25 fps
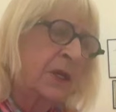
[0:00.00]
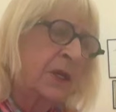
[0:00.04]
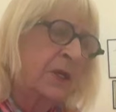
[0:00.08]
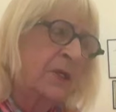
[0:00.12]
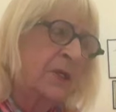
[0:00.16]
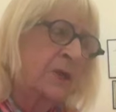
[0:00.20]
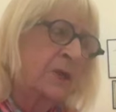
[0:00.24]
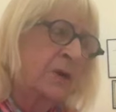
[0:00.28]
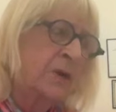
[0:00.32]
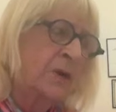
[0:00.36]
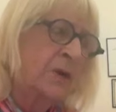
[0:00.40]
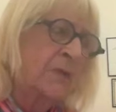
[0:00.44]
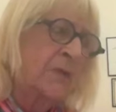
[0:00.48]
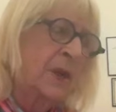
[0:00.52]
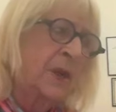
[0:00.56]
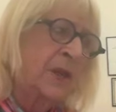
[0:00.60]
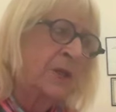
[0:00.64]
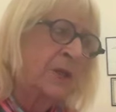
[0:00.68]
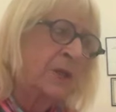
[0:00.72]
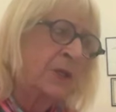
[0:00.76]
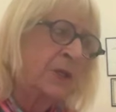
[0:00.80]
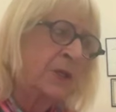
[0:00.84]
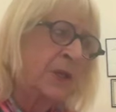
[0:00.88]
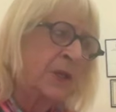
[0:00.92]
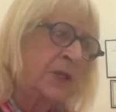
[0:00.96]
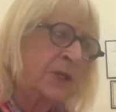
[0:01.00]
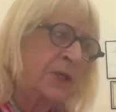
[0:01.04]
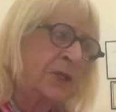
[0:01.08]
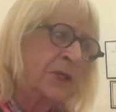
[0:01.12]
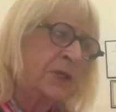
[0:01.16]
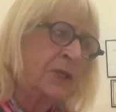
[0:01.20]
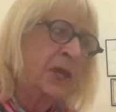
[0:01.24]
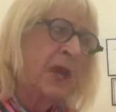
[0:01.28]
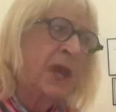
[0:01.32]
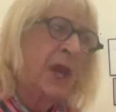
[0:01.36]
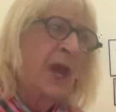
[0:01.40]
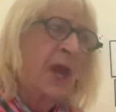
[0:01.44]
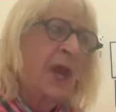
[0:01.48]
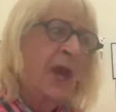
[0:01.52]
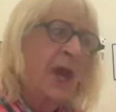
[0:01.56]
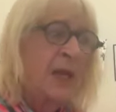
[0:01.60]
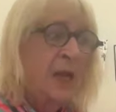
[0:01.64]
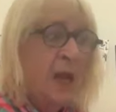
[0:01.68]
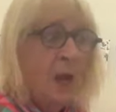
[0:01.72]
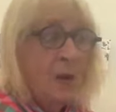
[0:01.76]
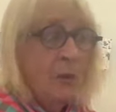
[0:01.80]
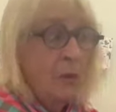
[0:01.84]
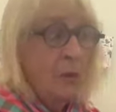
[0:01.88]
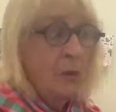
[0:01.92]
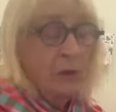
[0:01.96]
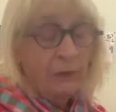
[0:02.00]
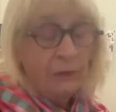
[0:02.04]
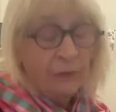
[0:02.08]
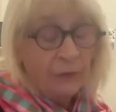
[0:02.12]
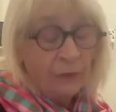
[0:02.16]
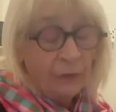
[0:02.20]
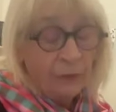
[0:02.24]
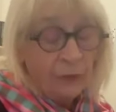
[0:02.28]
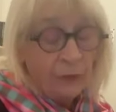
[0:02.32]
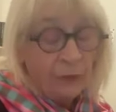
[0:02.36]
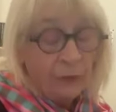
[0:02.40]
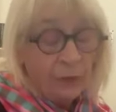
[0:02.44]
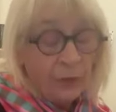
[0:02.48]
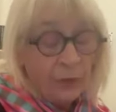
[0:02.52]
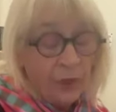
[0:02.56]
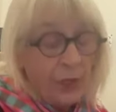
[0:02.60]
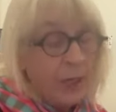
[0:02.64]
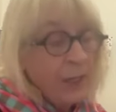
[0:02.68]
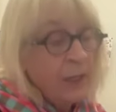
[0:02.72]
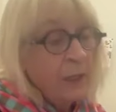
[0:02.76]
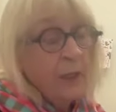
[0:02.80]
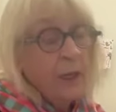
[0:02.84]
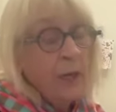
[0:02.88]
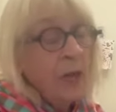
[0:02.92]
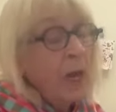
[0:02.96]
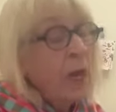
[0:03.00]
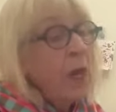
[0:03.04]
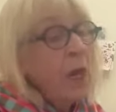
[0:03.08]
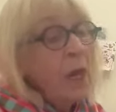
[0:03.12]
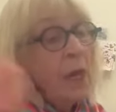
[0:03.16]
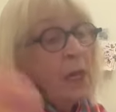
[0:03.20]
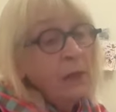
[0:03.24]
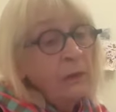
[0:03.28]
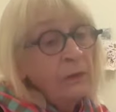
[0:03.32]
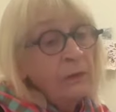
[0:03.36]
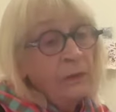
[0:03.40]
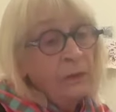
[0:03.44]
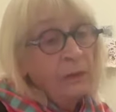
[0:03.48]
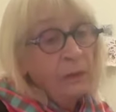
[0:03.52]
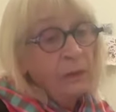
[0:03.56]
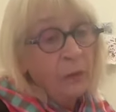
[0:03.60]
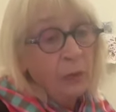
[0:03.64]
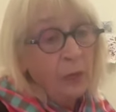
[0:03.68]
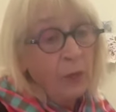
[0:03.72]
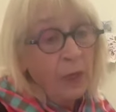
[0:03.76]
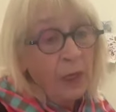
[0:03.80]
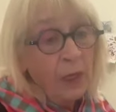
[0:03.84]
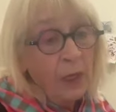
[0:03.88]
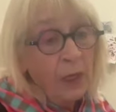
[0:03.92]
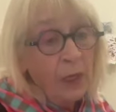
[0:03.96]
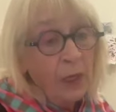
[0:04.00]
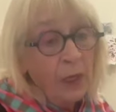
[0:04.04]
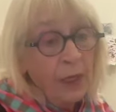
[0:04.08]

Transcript: documentaries, and I worked for Channel 9 for